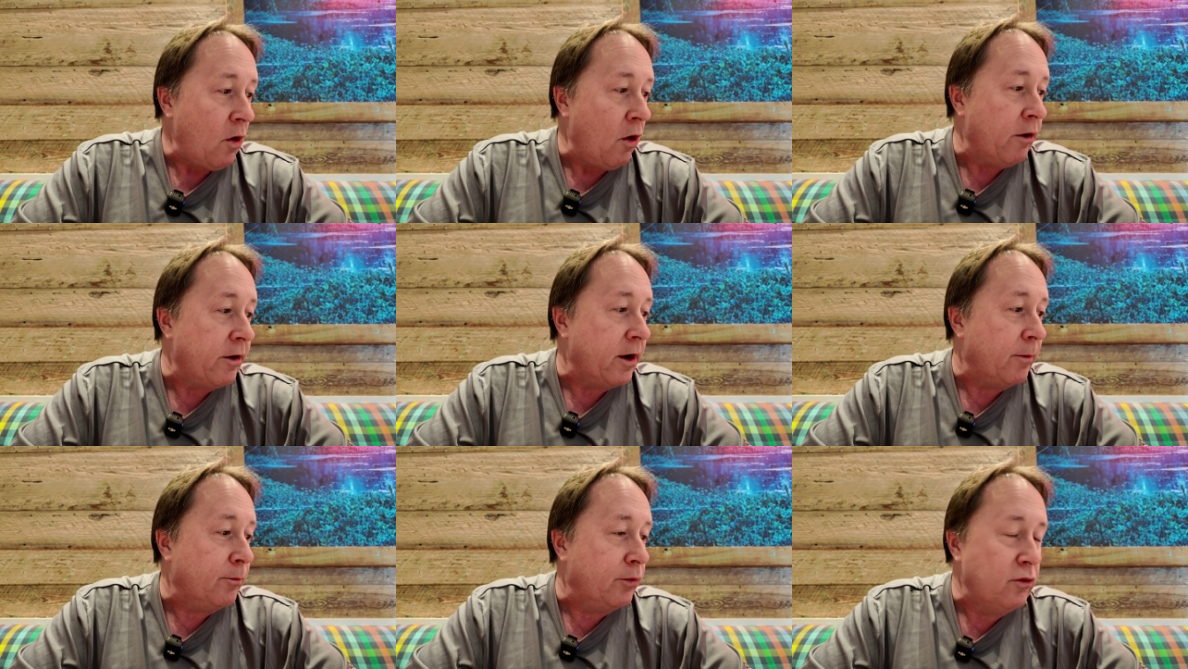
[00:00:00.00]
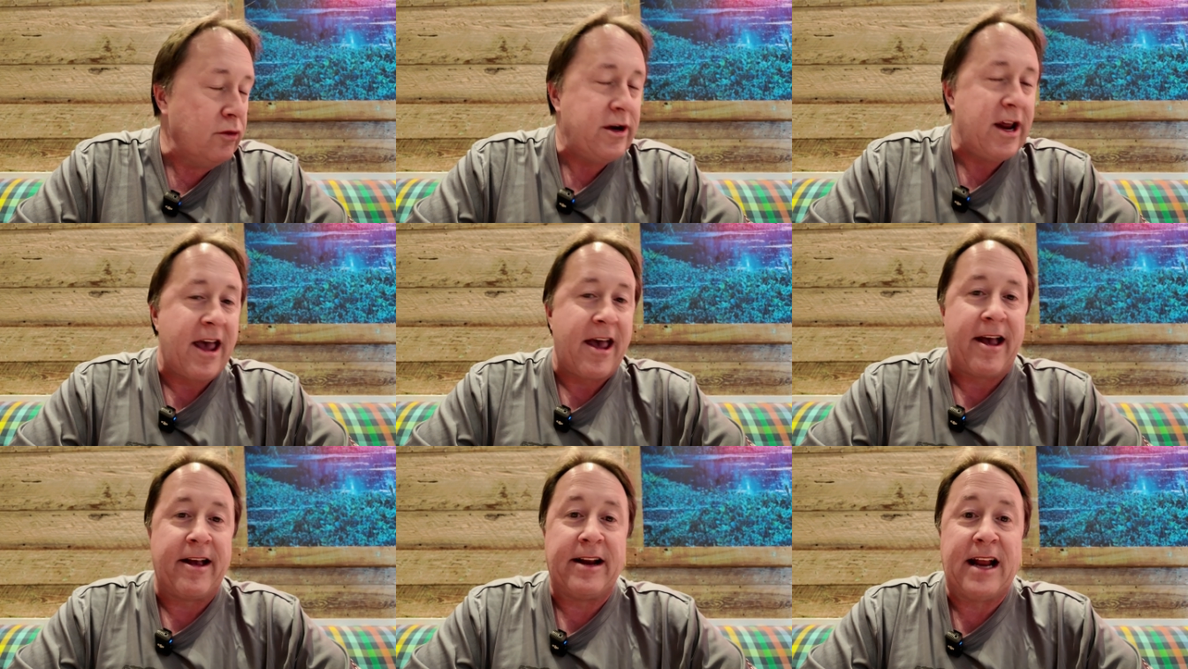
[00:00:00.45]
or the
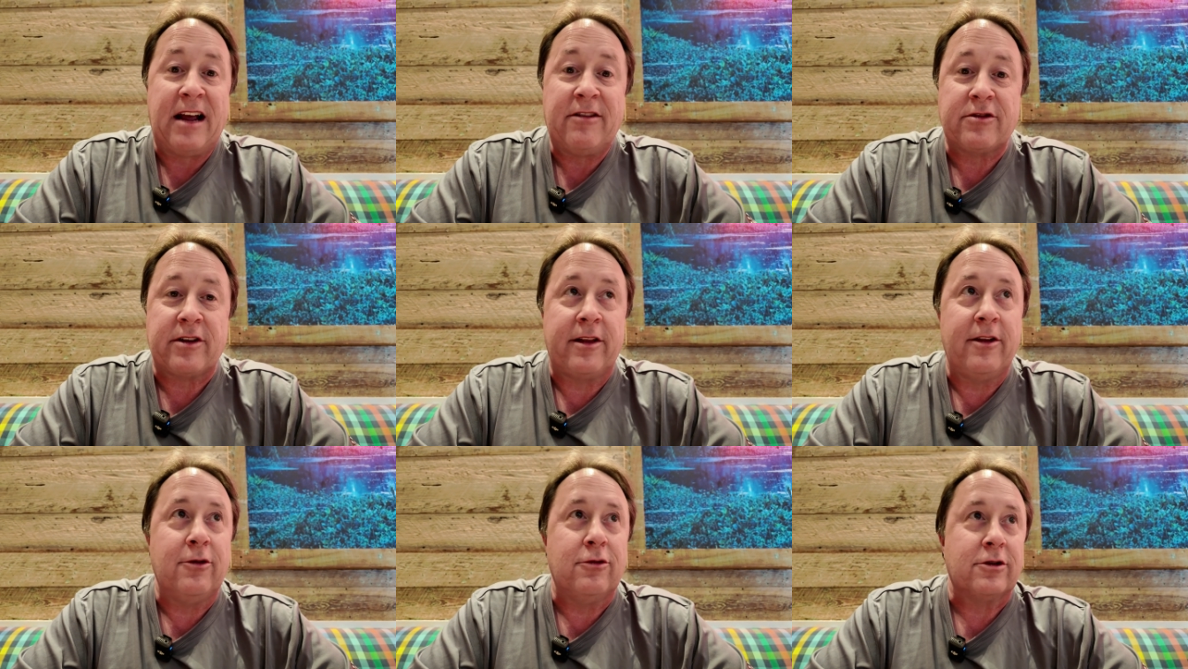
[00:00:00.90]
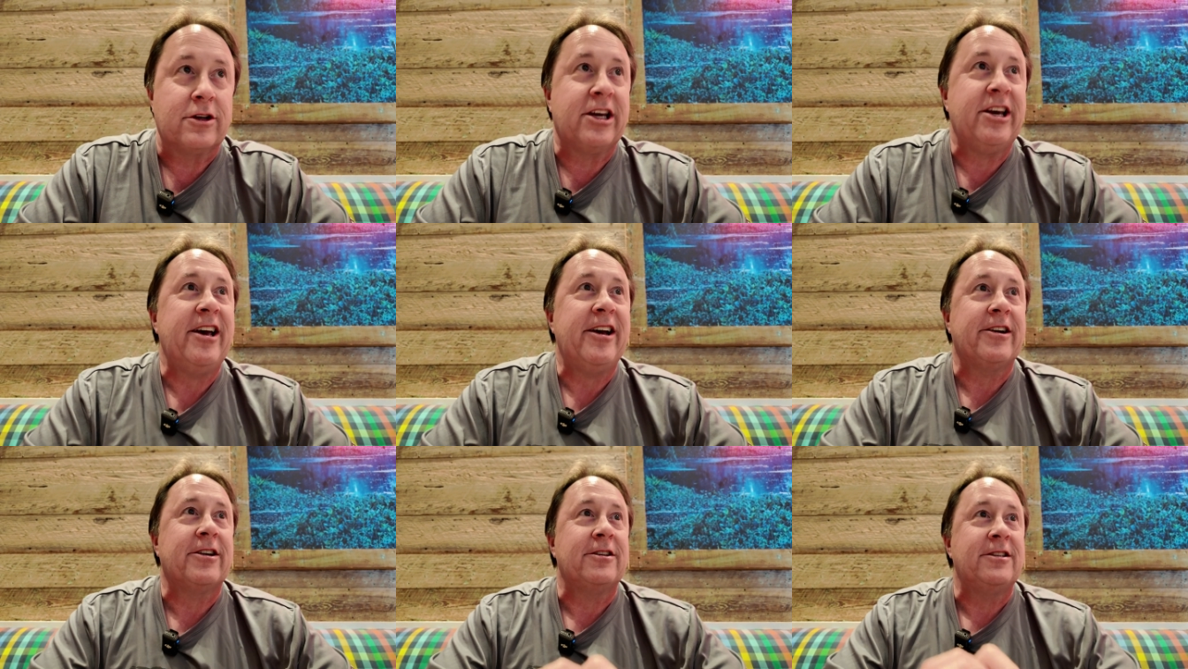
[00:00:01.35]
boudin. That was a little
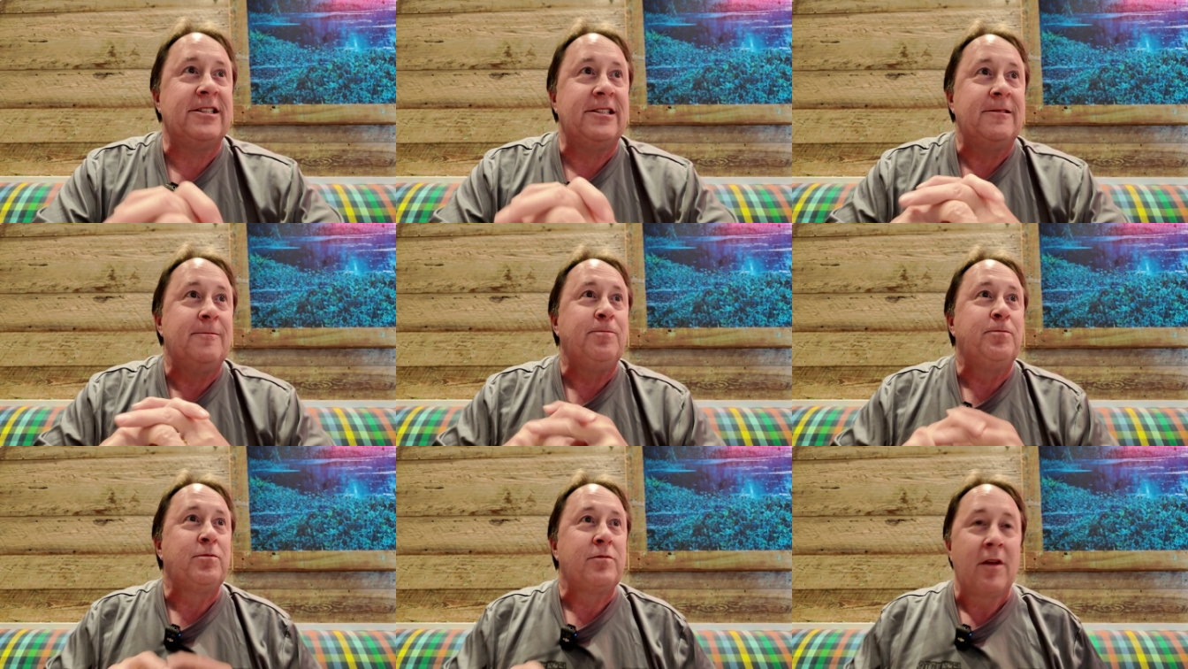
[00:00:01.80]
kick, huh?